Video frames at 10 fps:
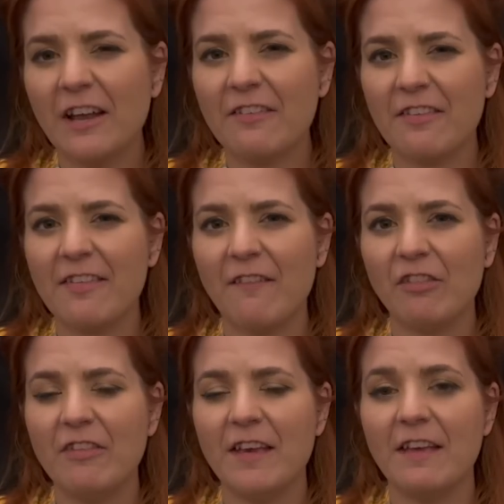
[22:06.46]
as the
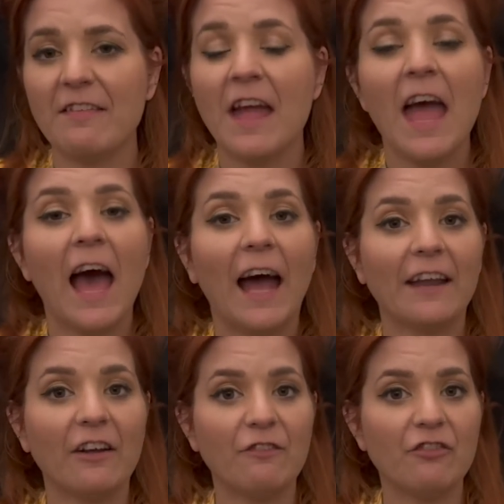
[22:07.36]
70s, and
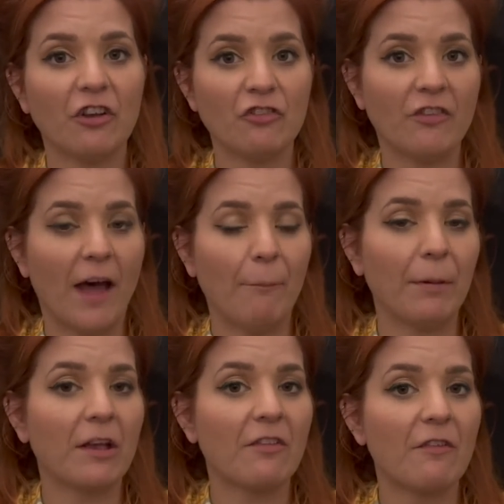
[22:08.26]
I've judged that
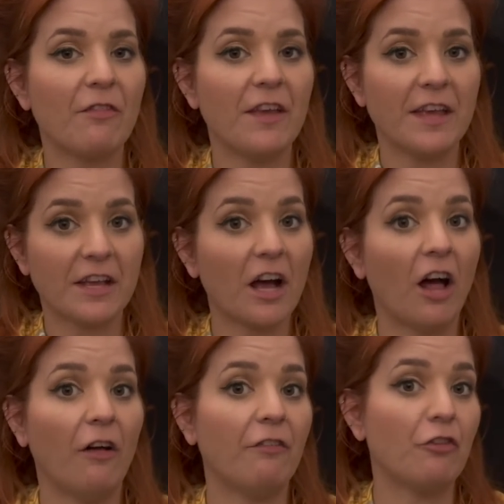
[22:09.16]
because of the
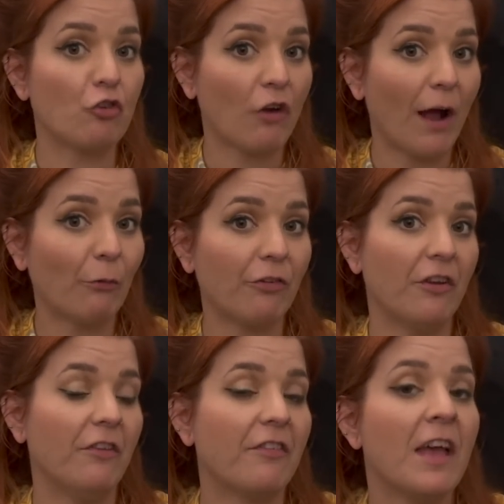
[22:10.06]
cut of the
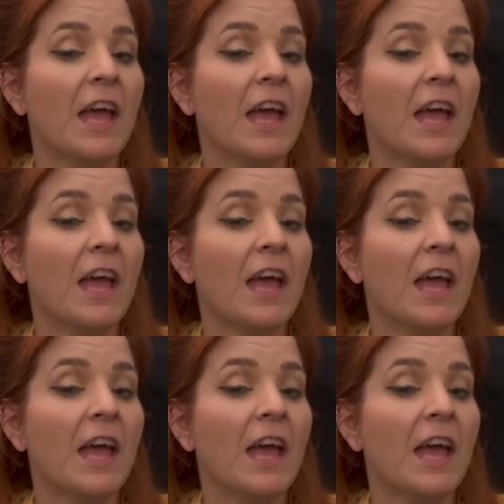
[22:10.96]
trousers.